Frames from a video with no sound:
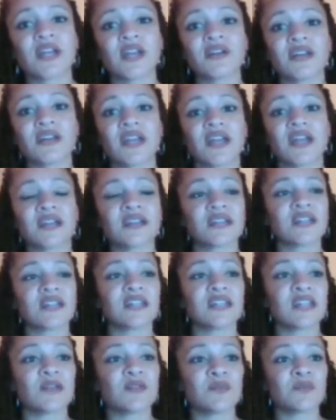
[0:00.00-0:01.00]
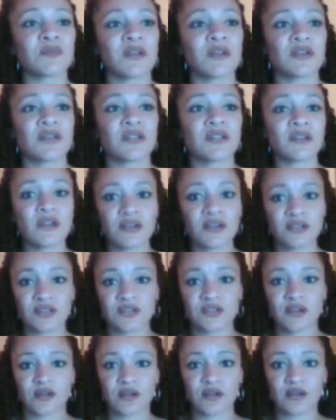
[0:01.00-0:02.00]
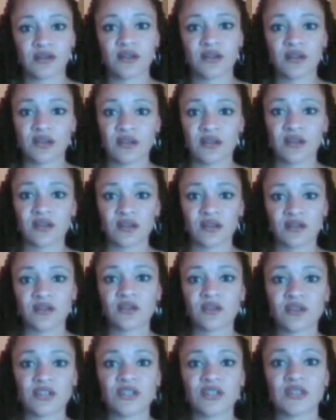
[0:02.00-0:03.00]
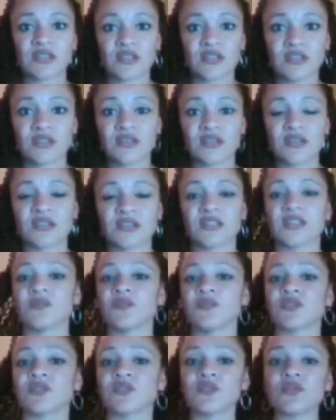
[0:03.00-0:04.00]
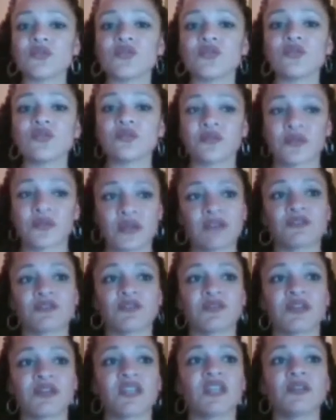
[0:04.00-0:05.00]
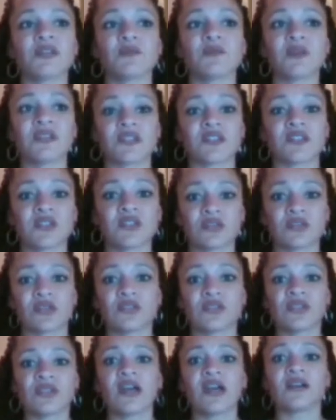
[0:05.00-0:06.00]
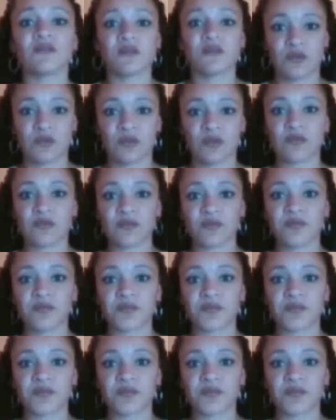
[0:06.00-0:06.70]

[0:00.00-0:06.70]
Arianne could never marry Darkstar, because he was cool or whatever, but he wasn't to her level.